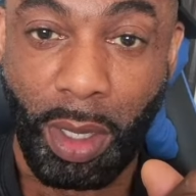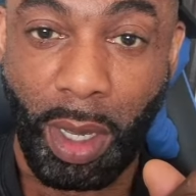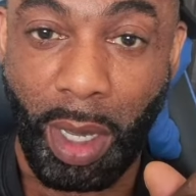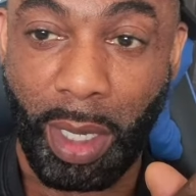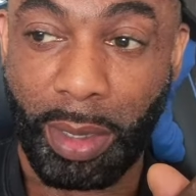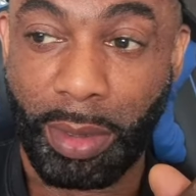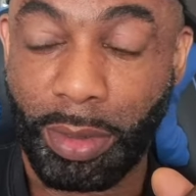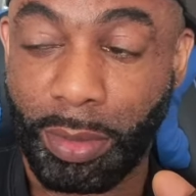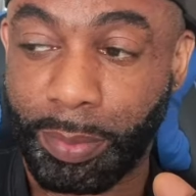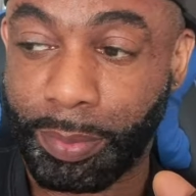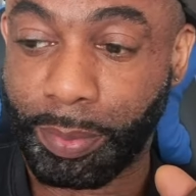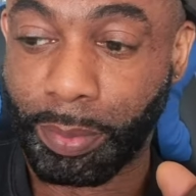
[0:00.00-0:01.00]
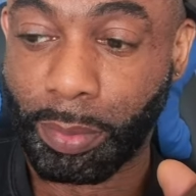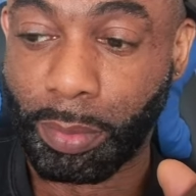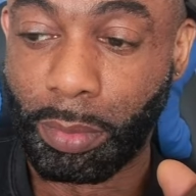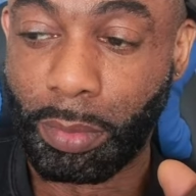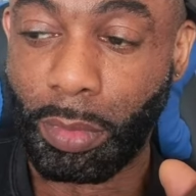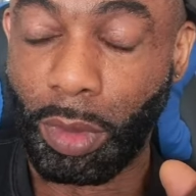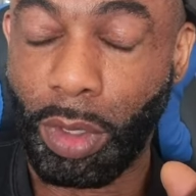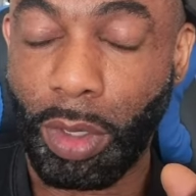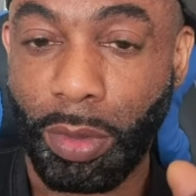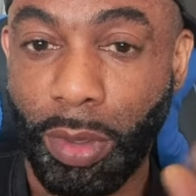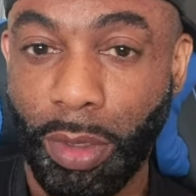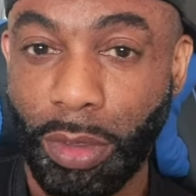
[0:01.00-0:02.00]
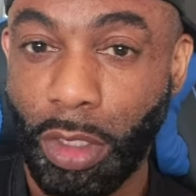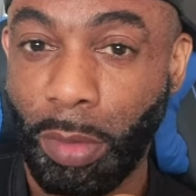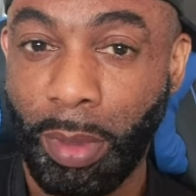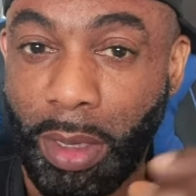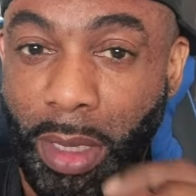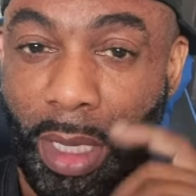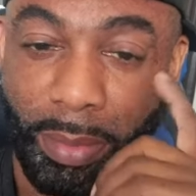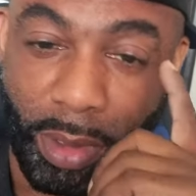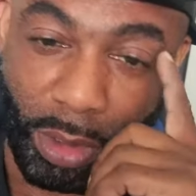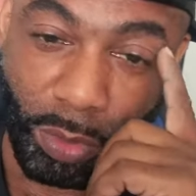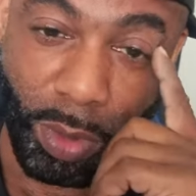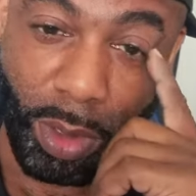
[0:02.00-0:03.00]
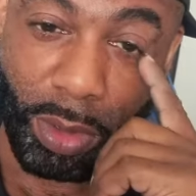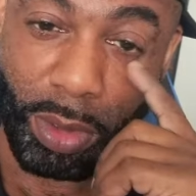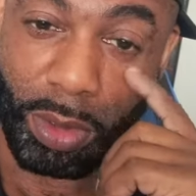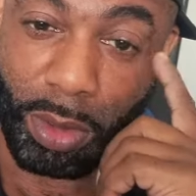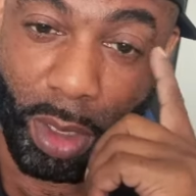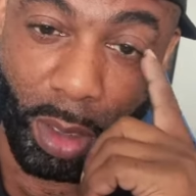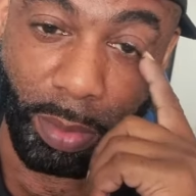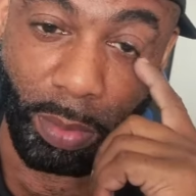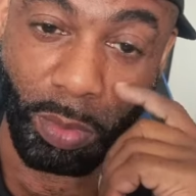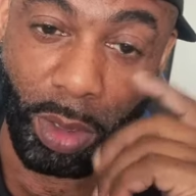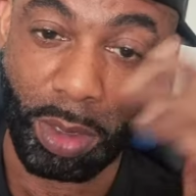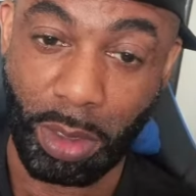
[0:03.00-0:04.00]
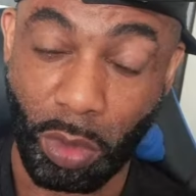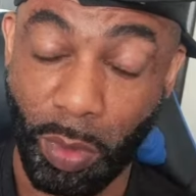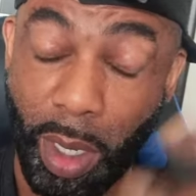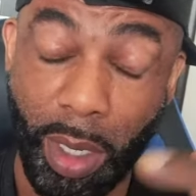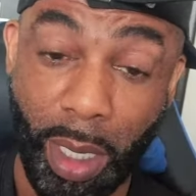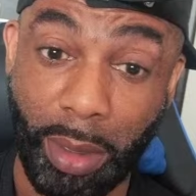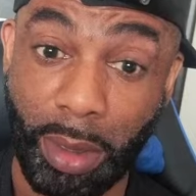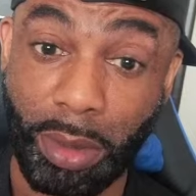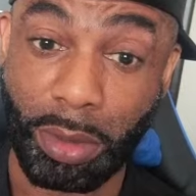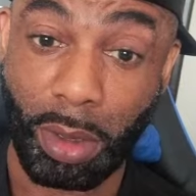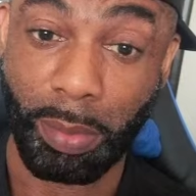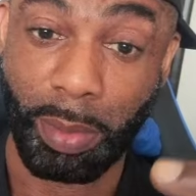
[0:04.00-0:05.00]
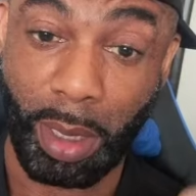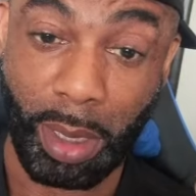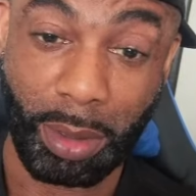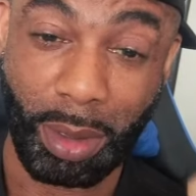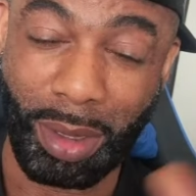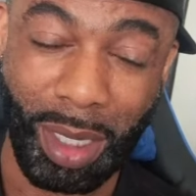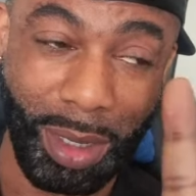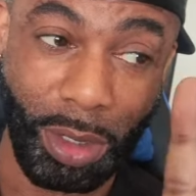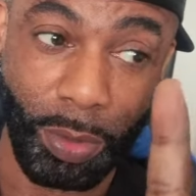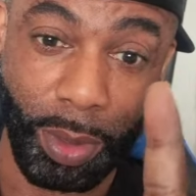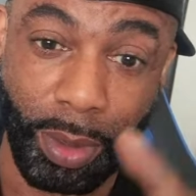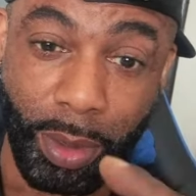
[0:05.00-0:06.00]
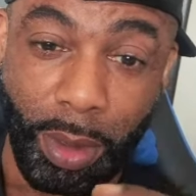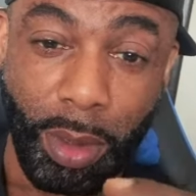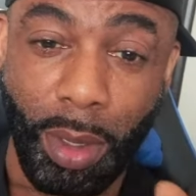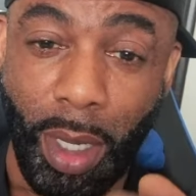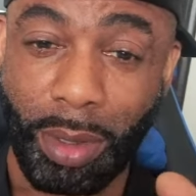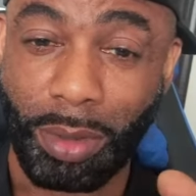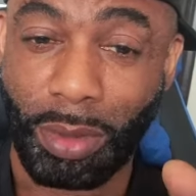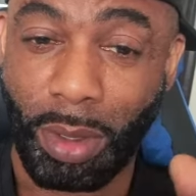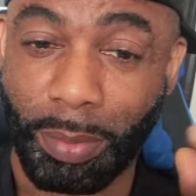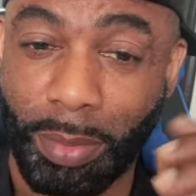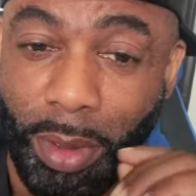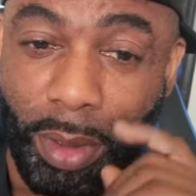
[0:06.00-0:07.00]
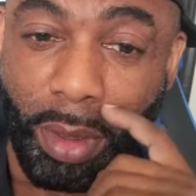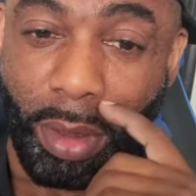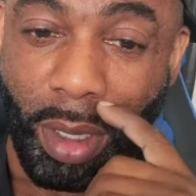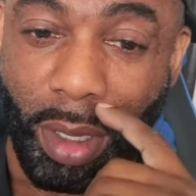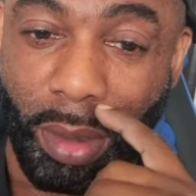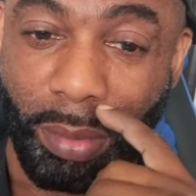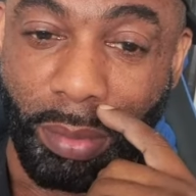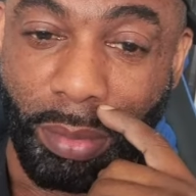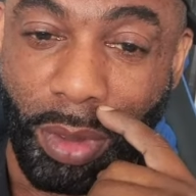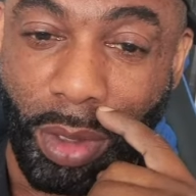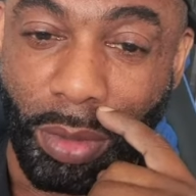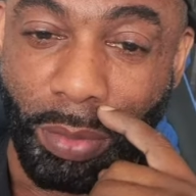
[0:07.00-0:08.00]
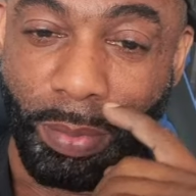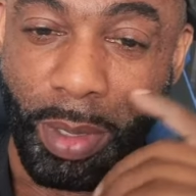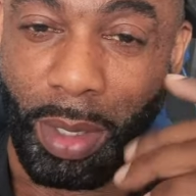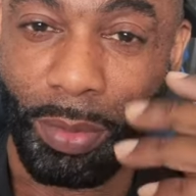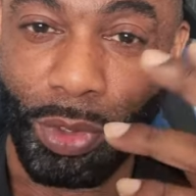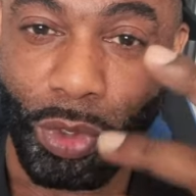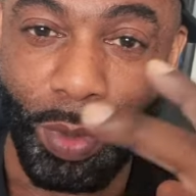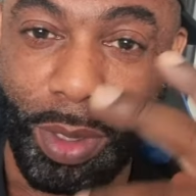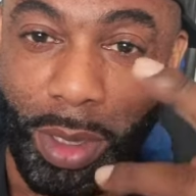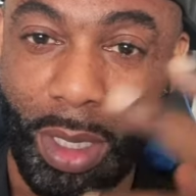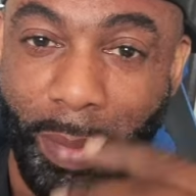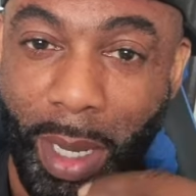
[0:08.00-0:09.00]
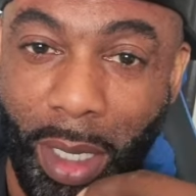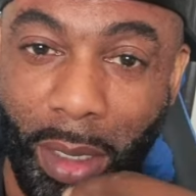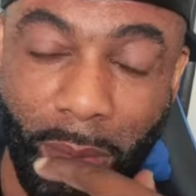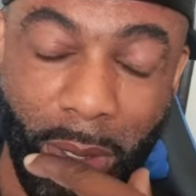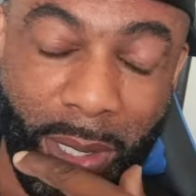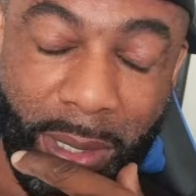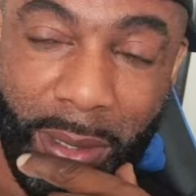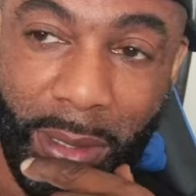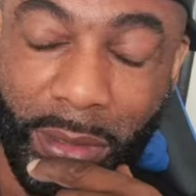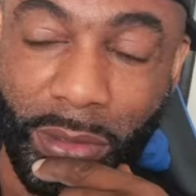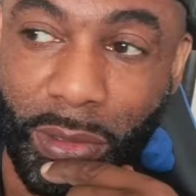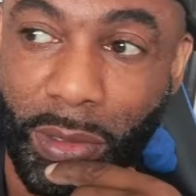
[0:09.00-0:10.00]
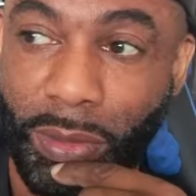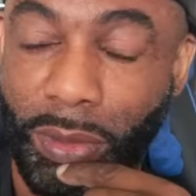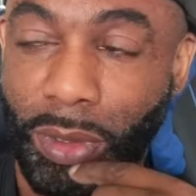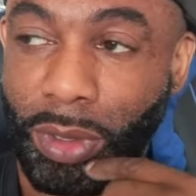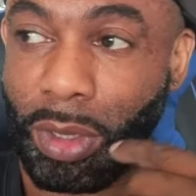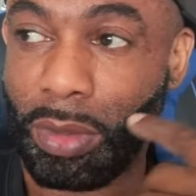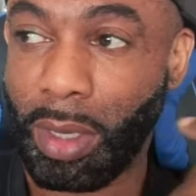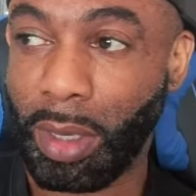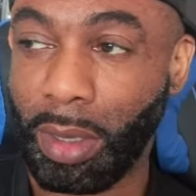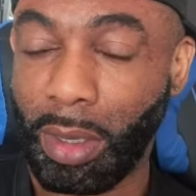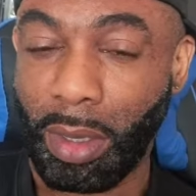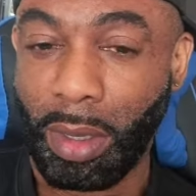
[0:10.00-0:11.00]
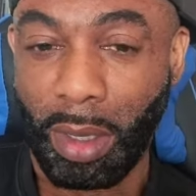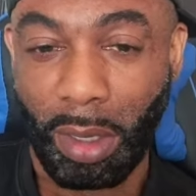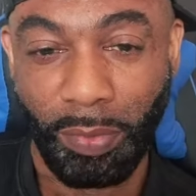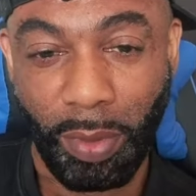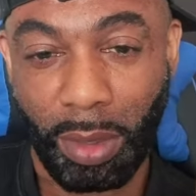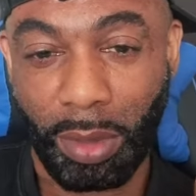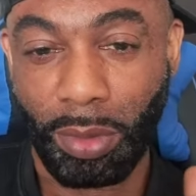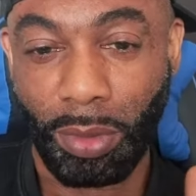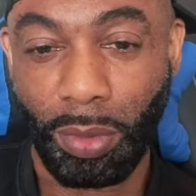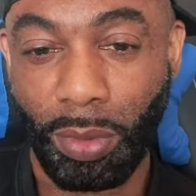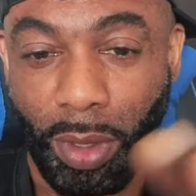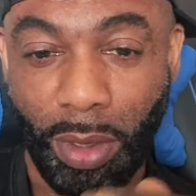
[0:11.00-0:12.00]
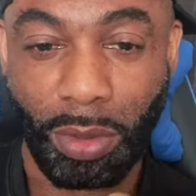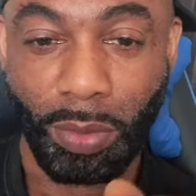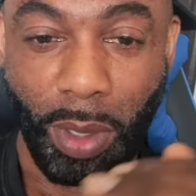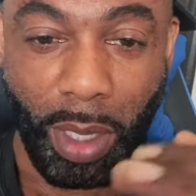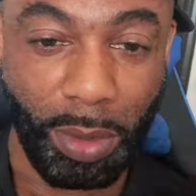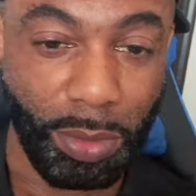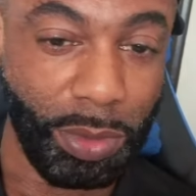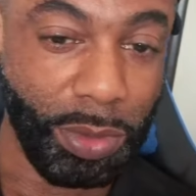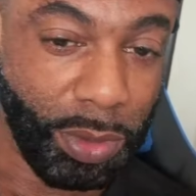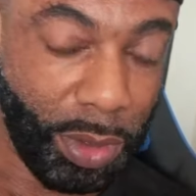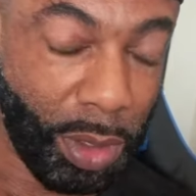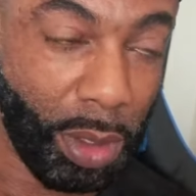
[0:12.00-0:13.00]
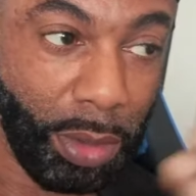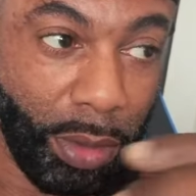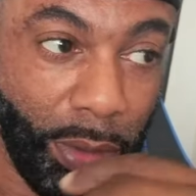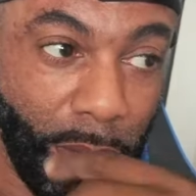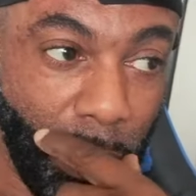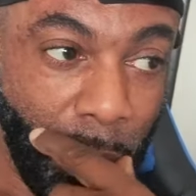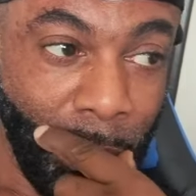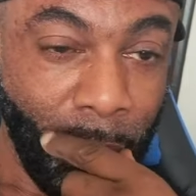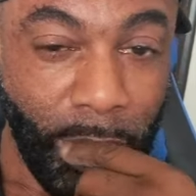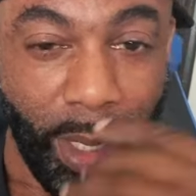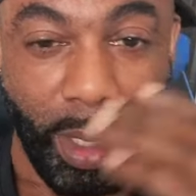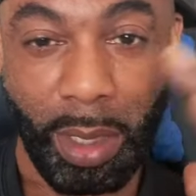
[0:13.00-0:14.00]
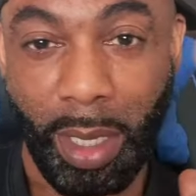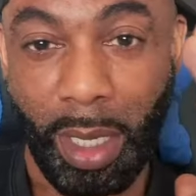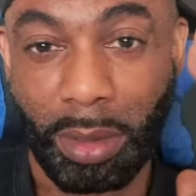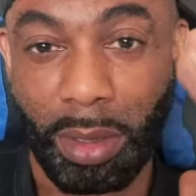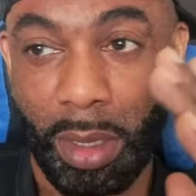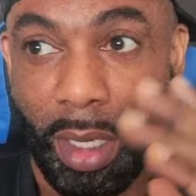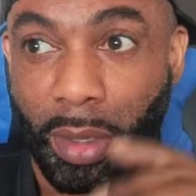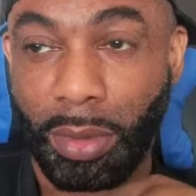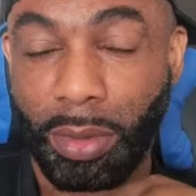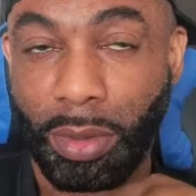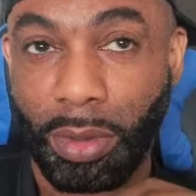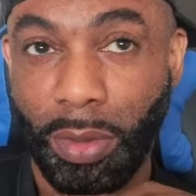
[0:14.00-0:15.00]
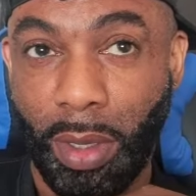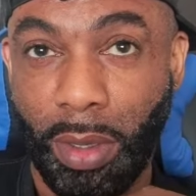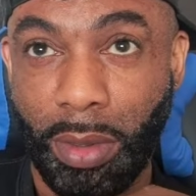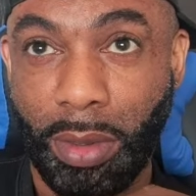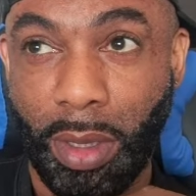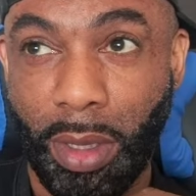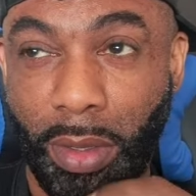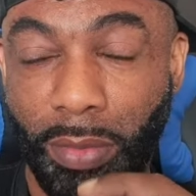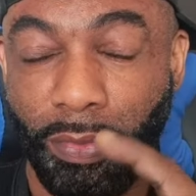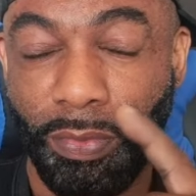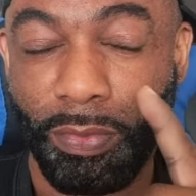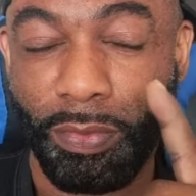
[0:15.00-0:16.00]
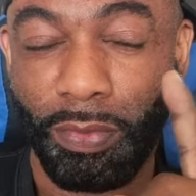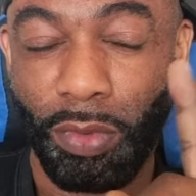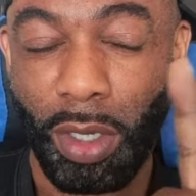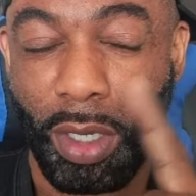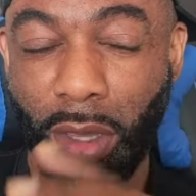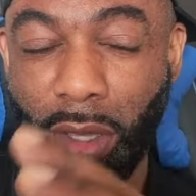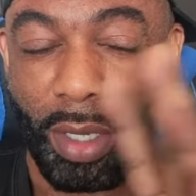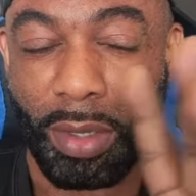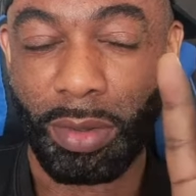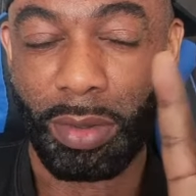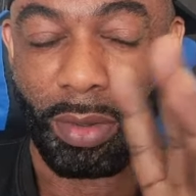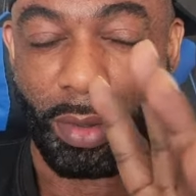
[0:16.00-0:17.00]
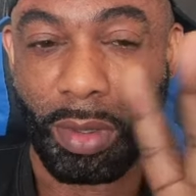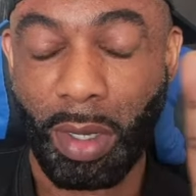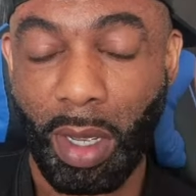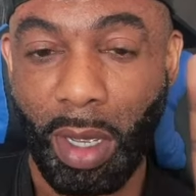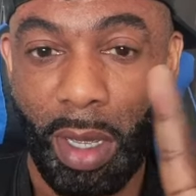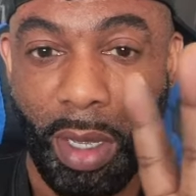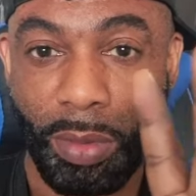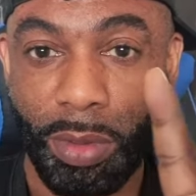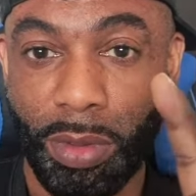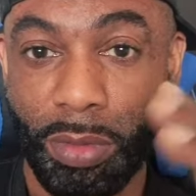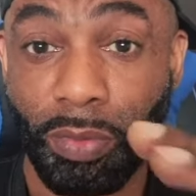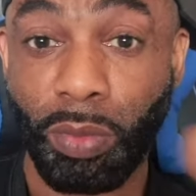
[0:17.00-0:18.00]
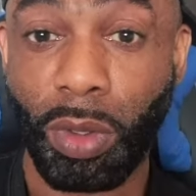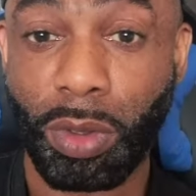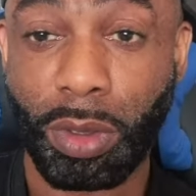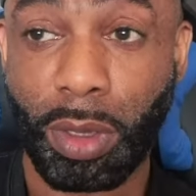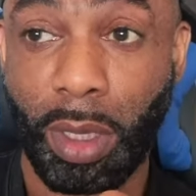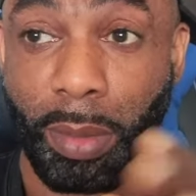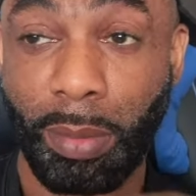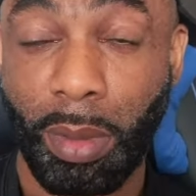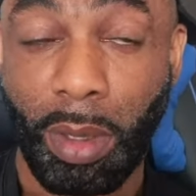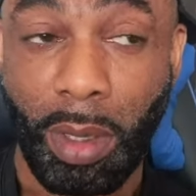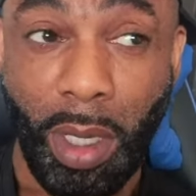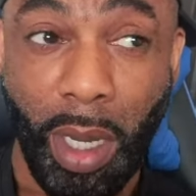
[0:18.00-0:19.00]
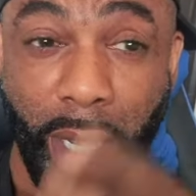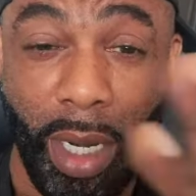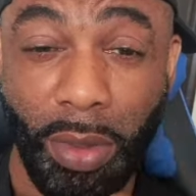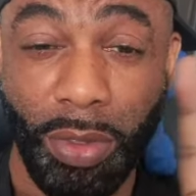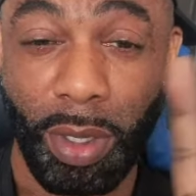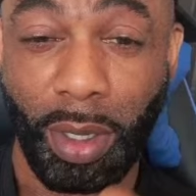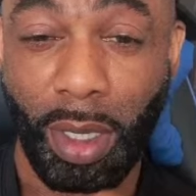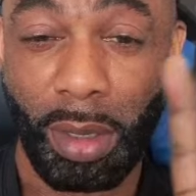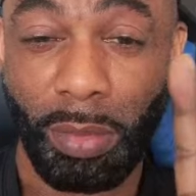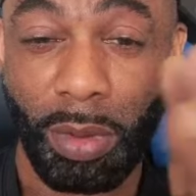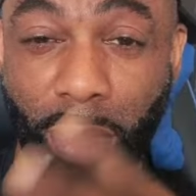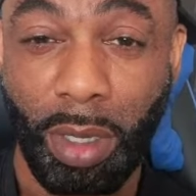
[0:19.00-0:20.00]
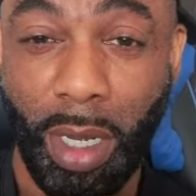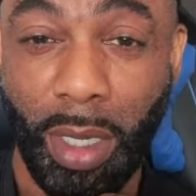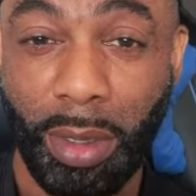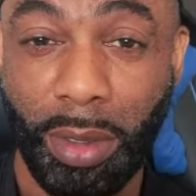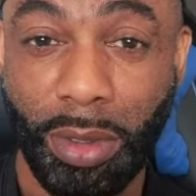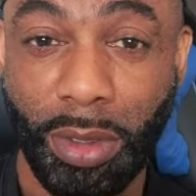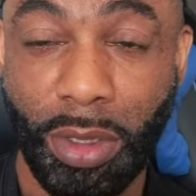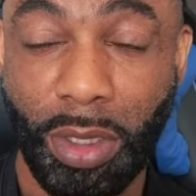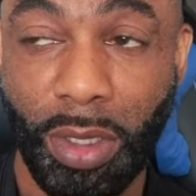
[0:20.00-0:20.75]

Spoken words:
And, you know, there's so many times I just wanted to stop and wanted to quit. And I did stop. And I didn't quit. I stopped. You know, but it was always in the back of my head, and it just goes to show, like, if I can do this, what else can I do? You know, the next thing I got to do, I got to hit 3,000 hours of watch time, and I think I'm on like just